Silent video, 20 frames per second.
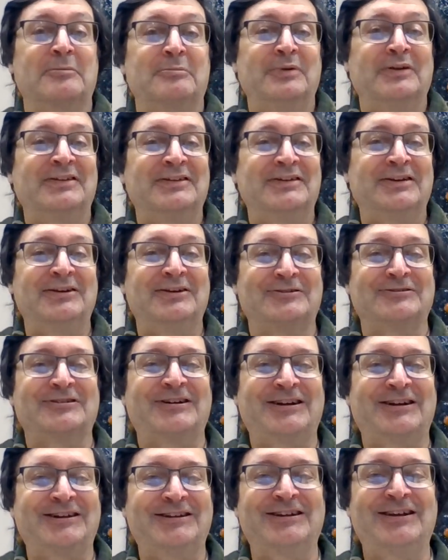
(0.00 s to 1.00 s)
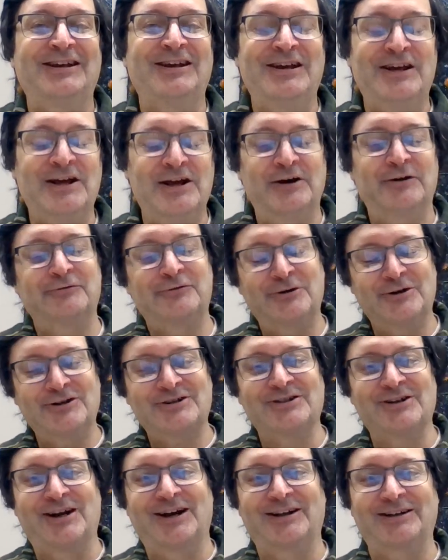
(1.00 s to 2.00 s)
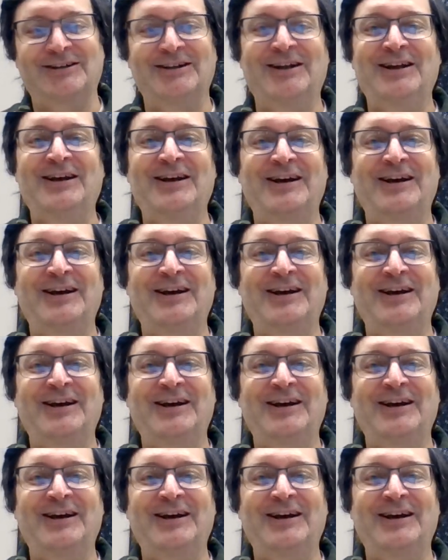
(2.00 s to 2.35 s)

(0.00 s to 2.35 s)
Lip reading: Big deal, right? Of course not.